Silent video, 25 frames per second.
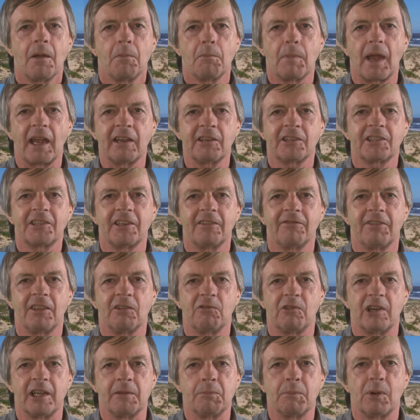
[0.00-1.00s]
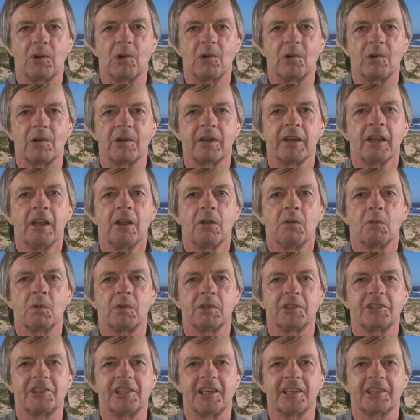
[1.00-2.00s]
Most of the report
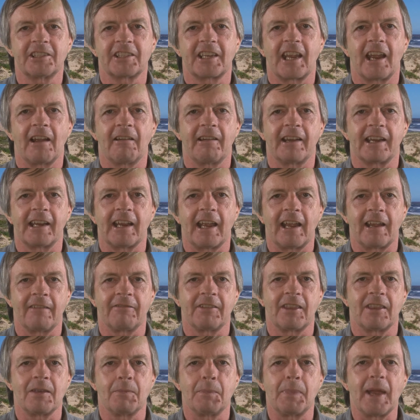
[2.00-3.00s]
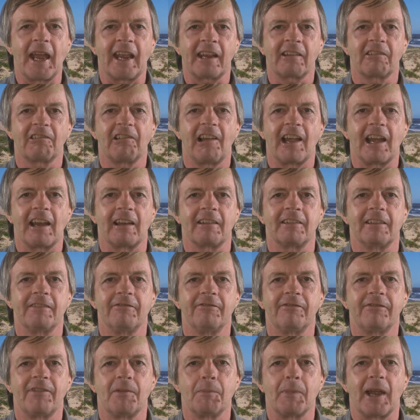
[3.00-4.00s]
was just going over the background
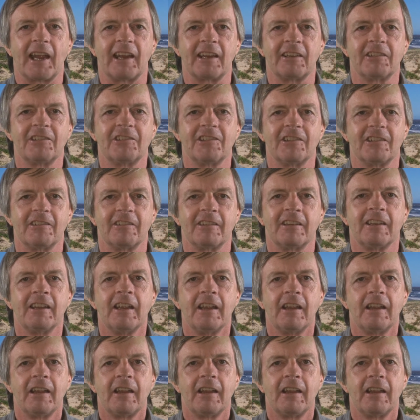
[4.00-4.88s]
information